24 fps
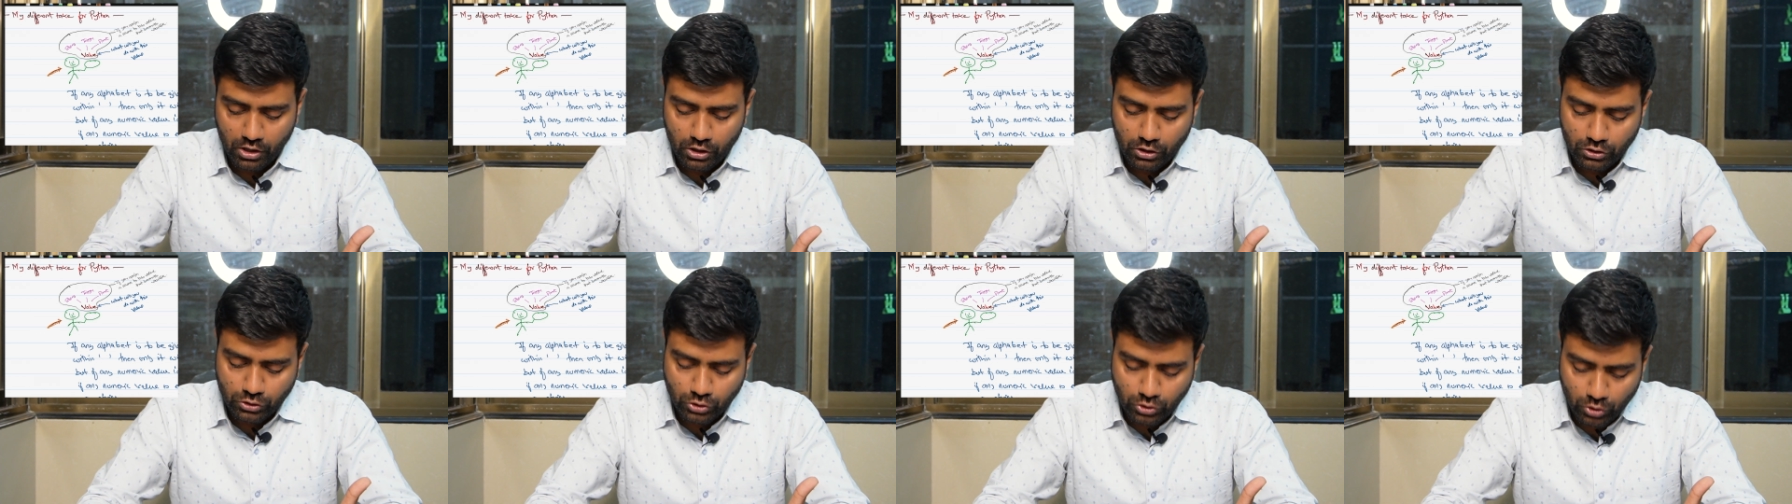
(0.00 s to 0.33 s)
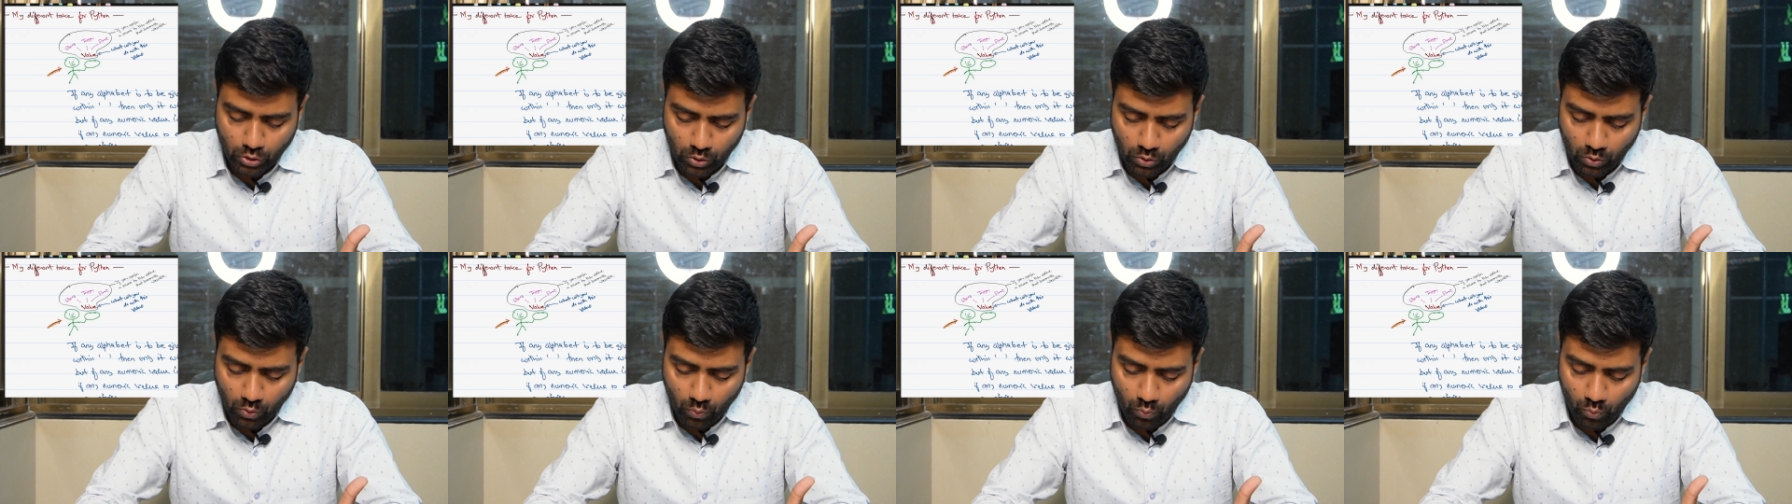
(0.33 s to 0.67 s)

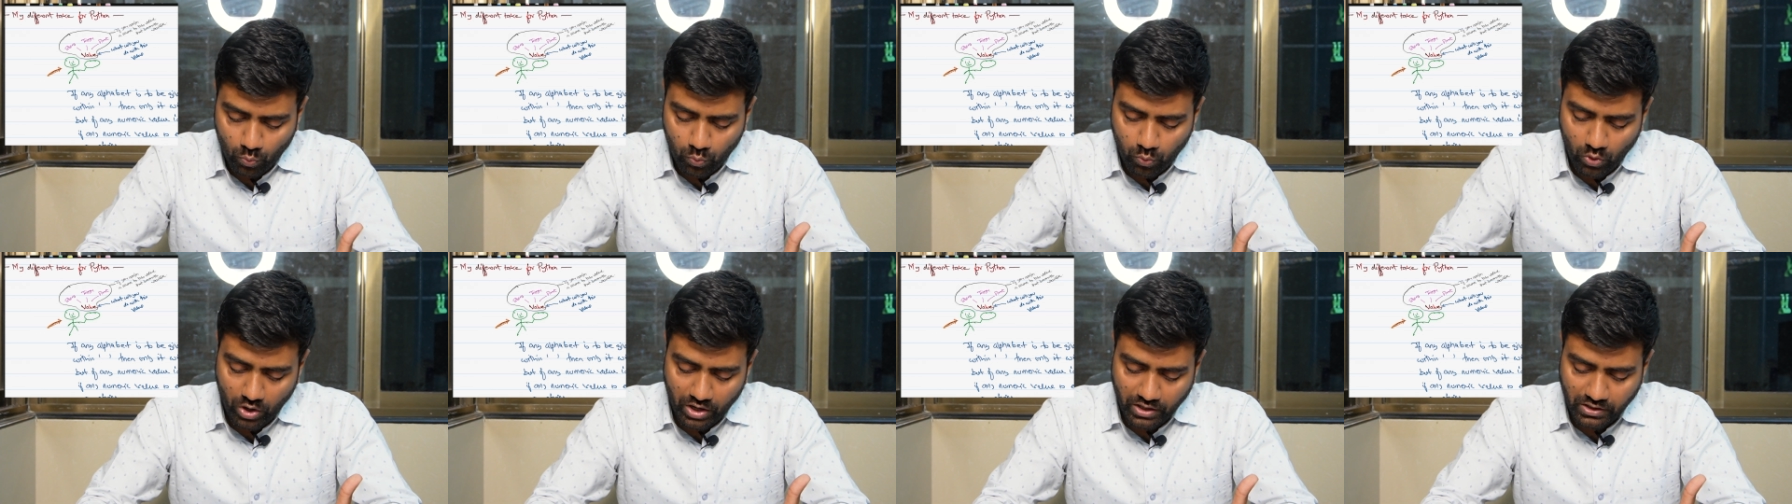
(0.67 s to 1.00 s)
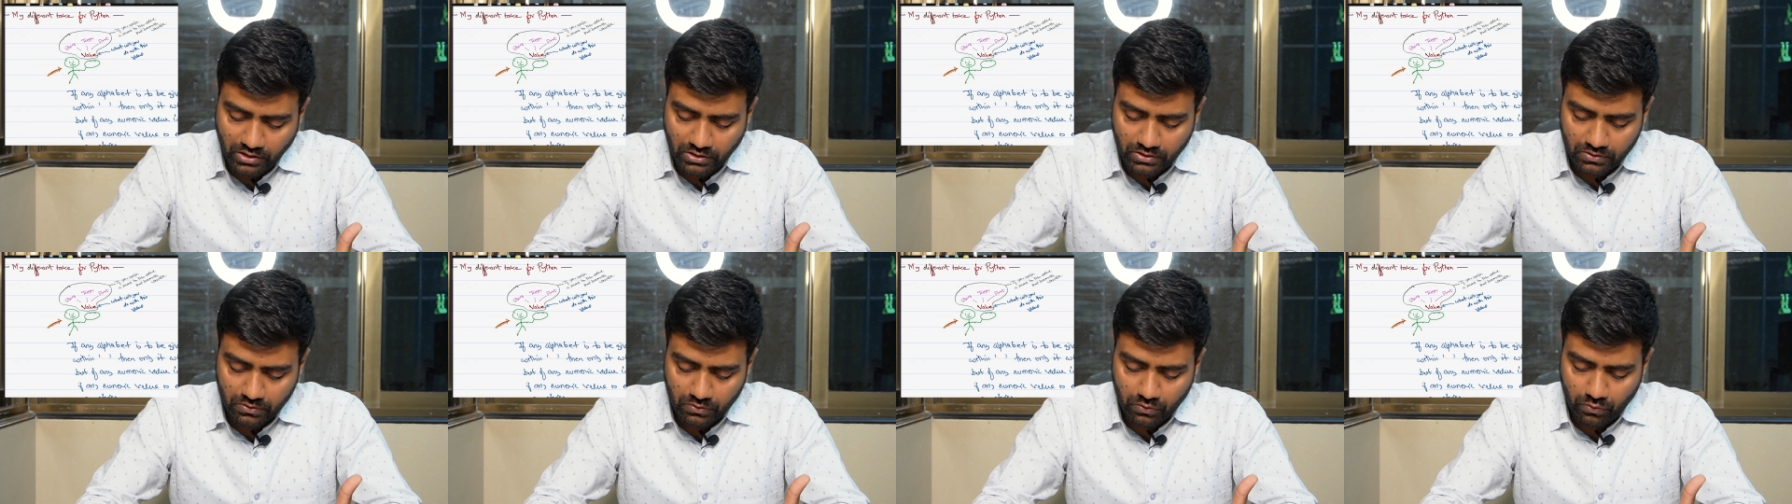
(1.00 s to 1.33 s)
So
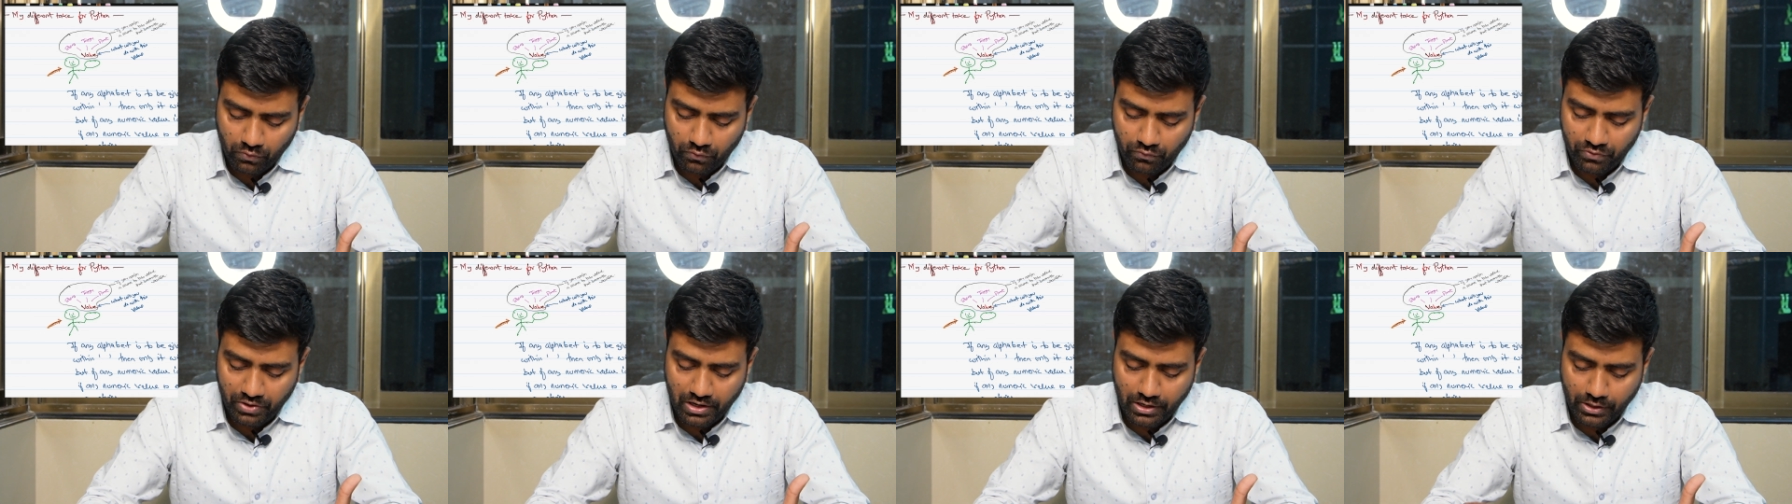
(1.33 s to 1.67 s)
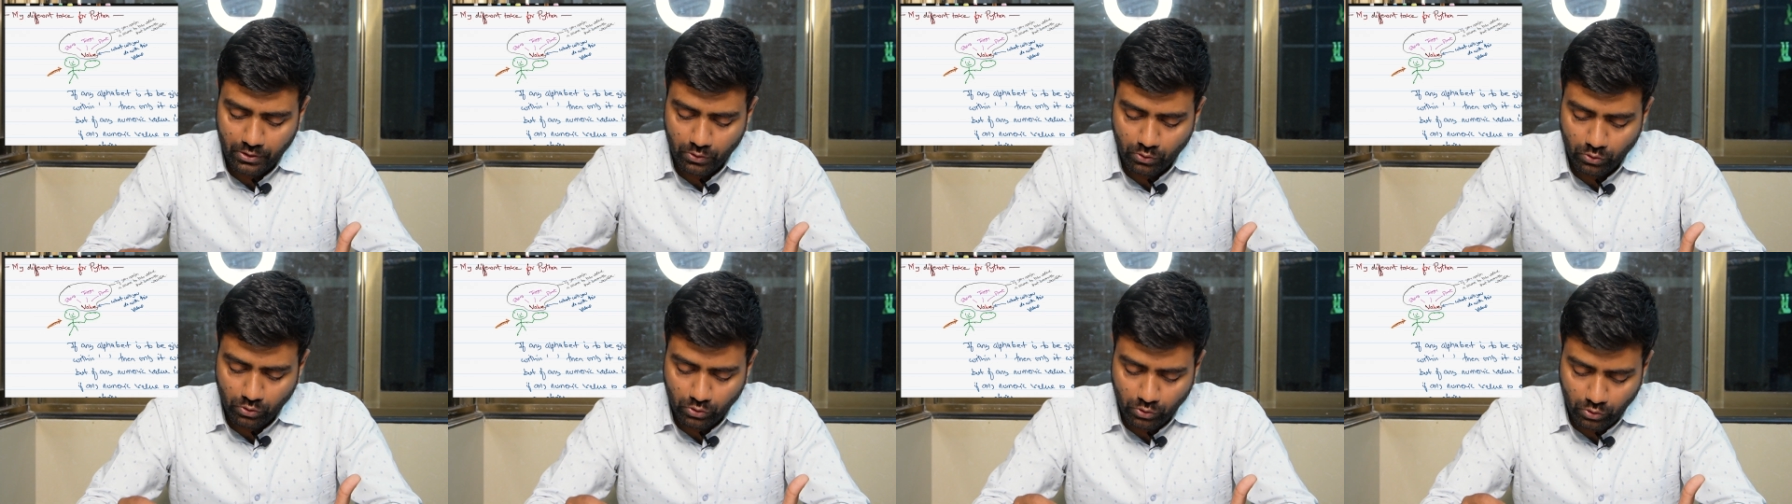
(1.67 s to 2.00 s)
what will
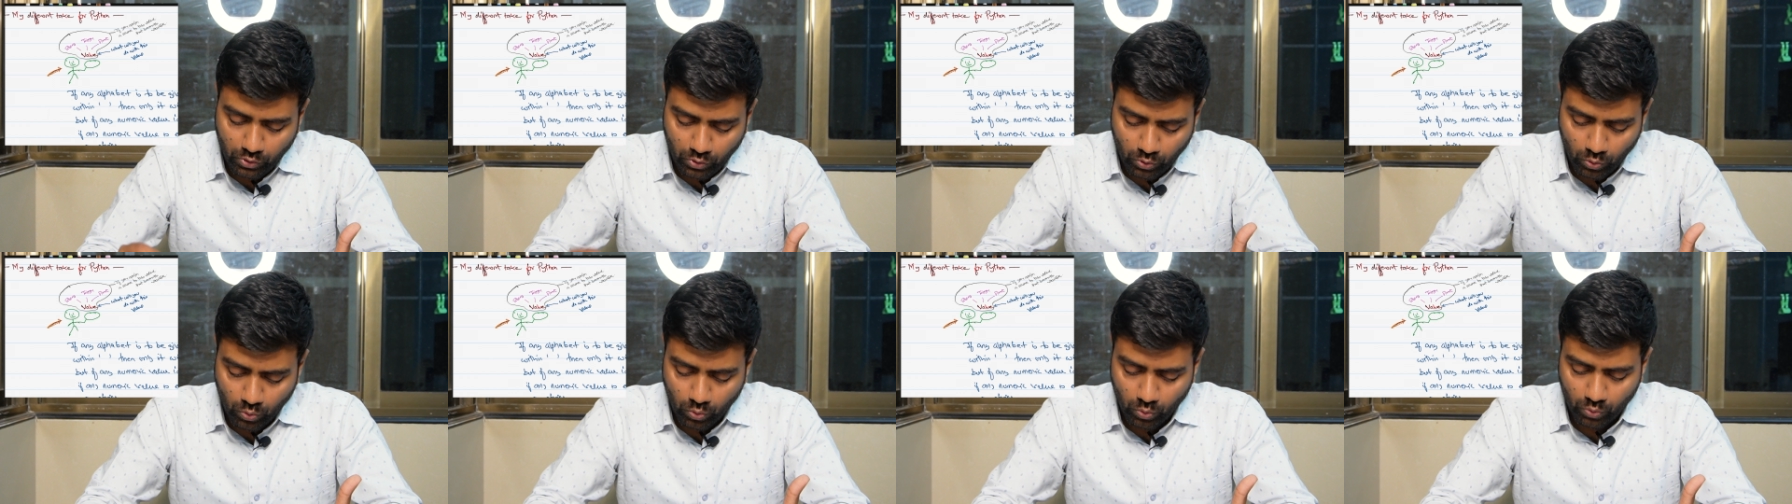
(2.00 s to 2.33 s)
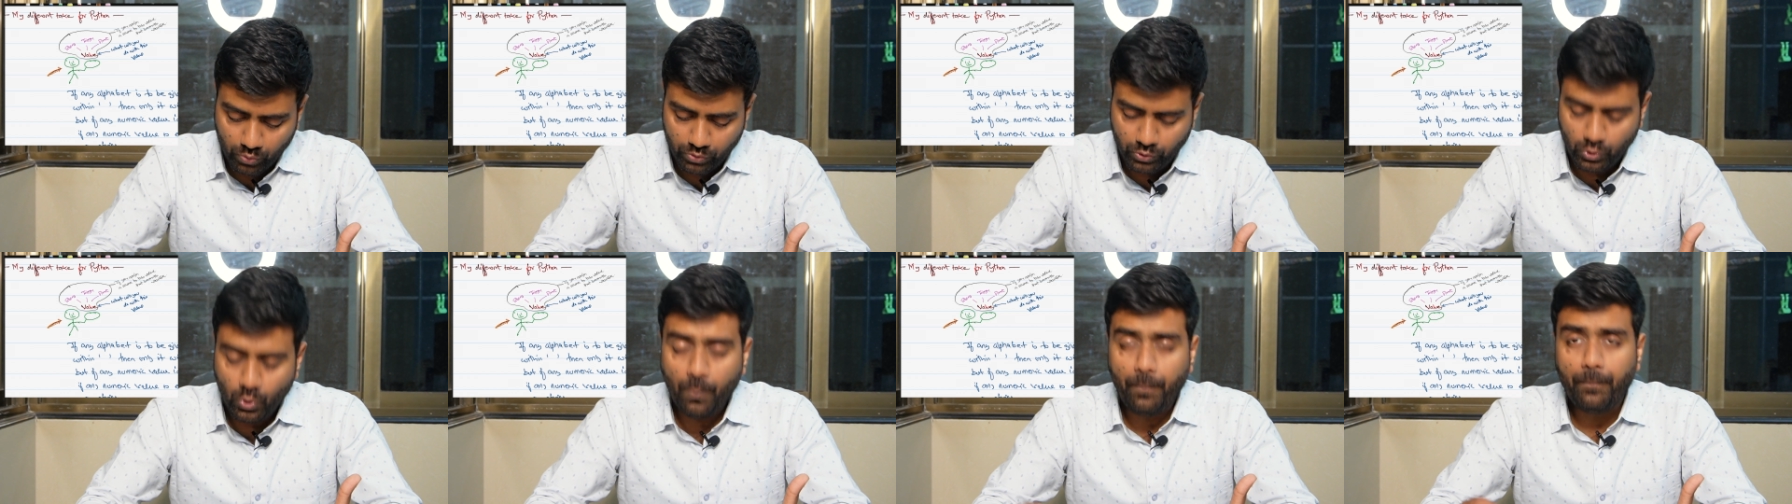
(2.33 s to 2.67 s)
you do?
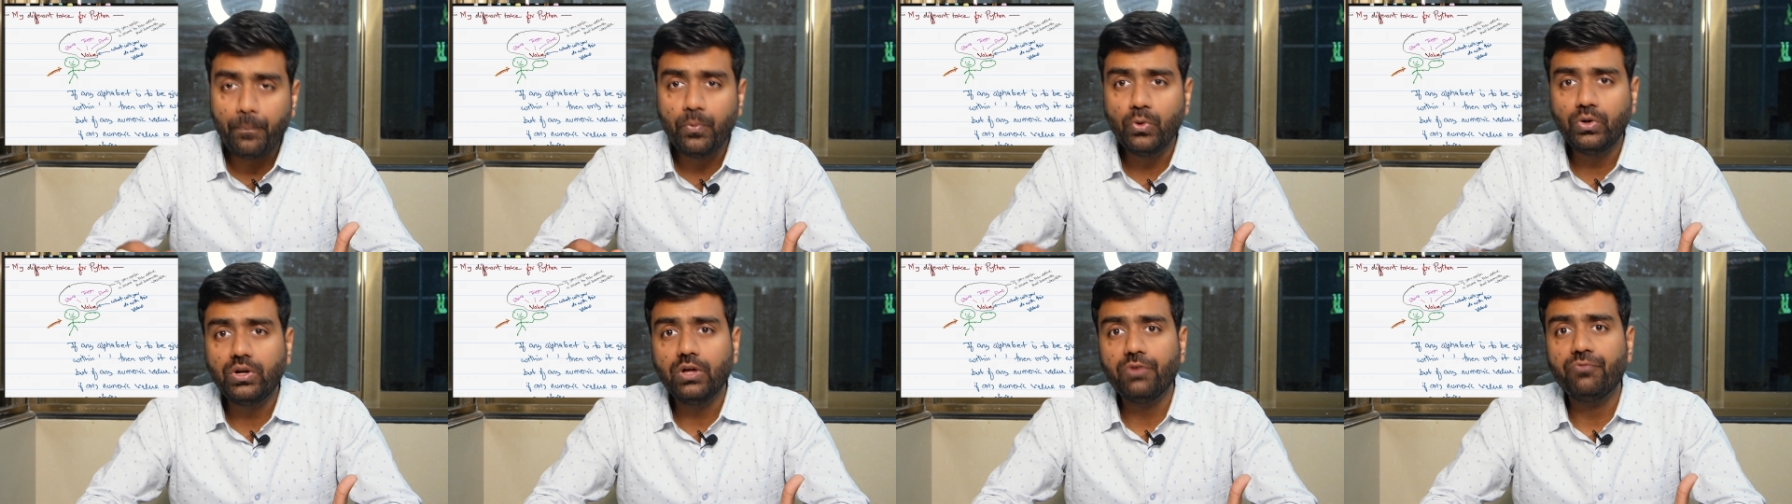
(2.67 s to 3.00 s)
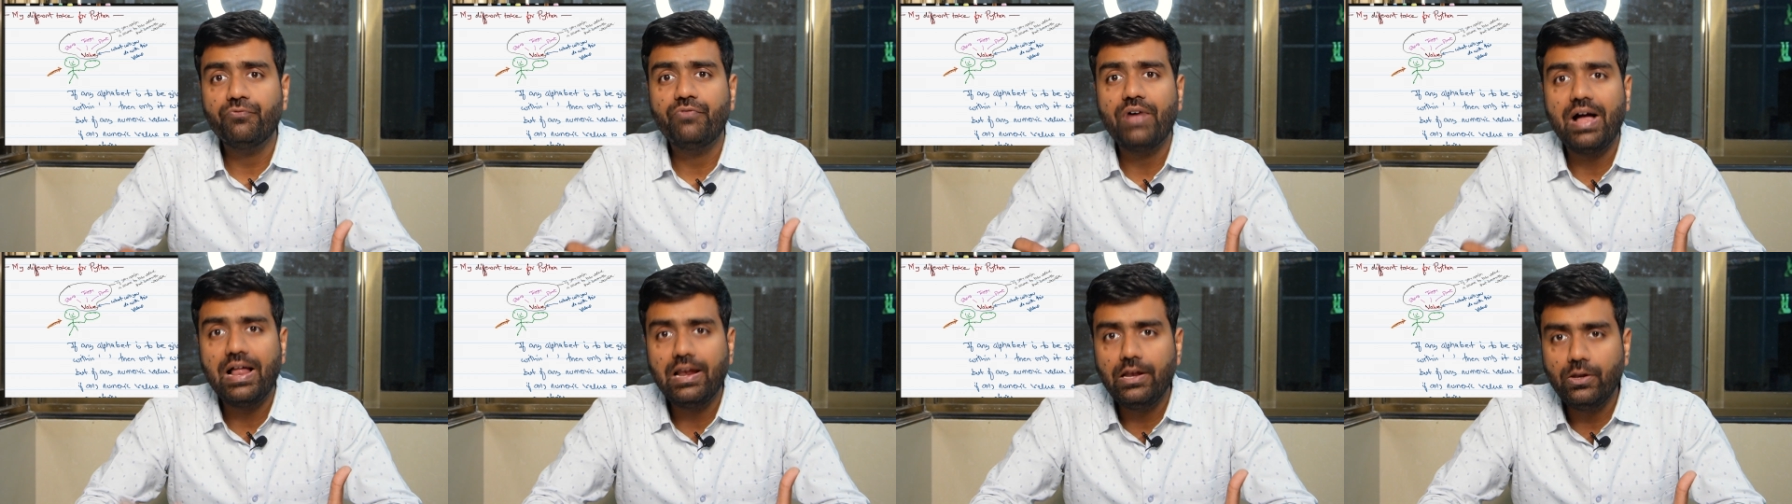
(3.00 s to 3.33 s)
You put a
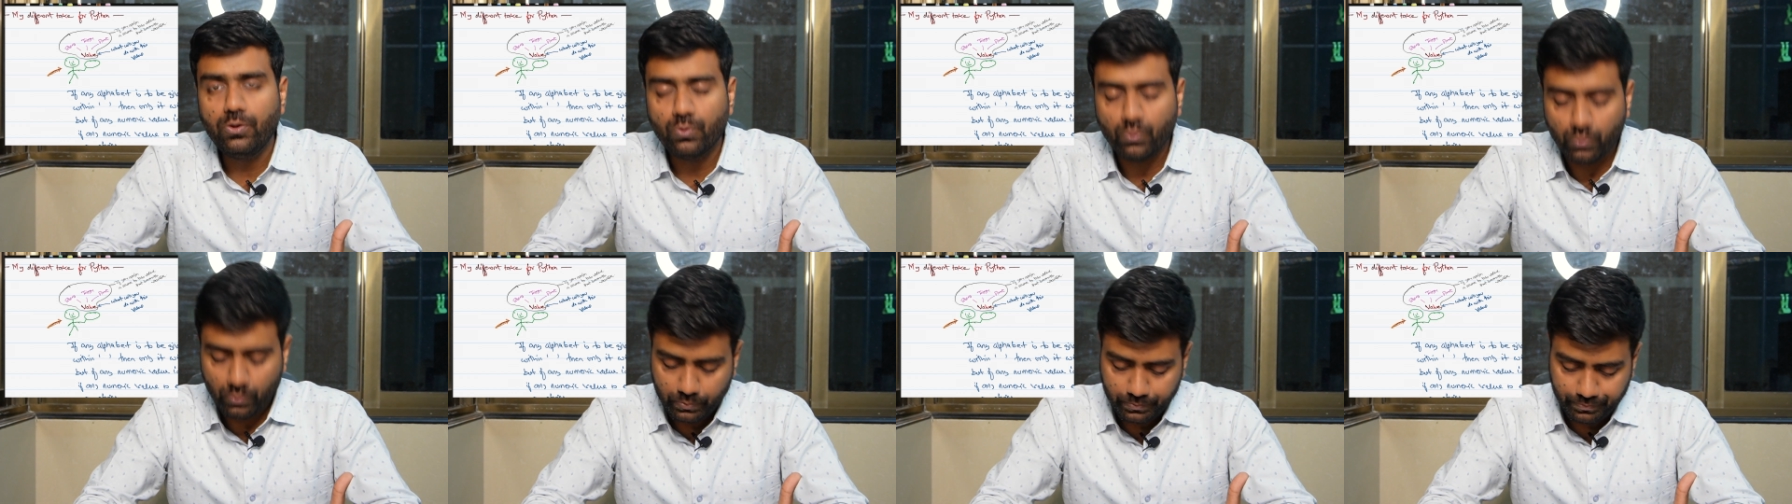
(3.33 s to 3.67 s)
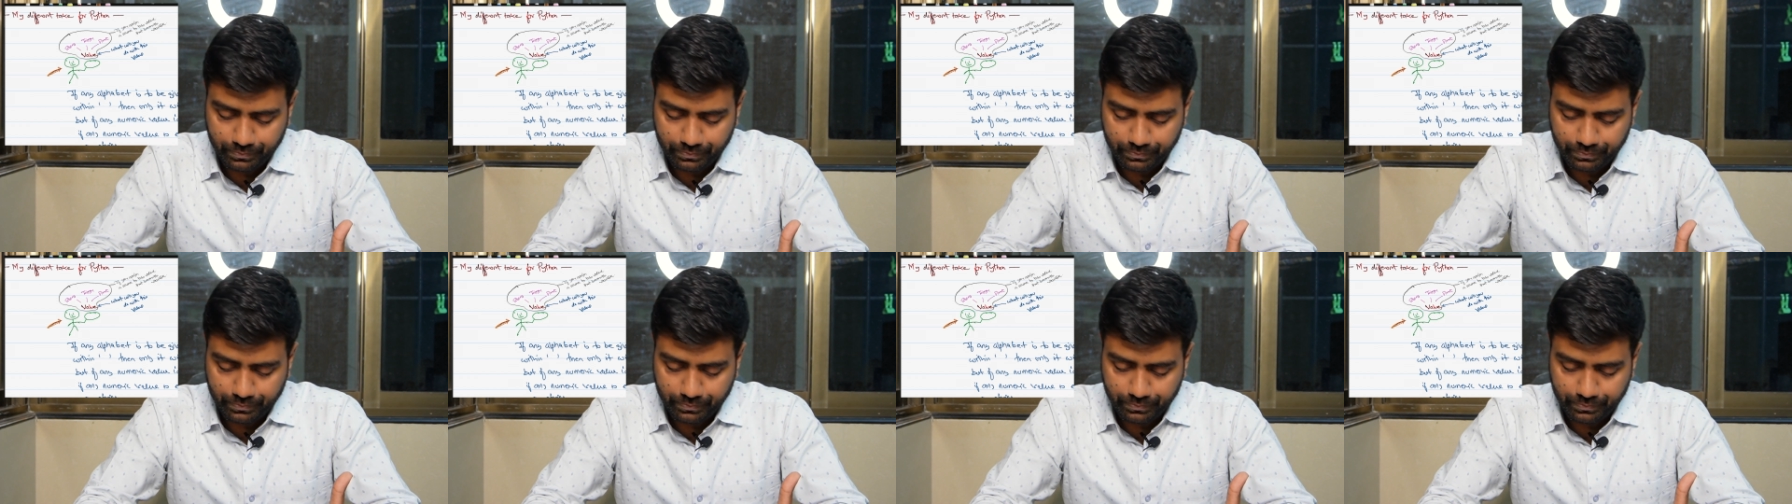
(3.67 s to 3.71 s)
value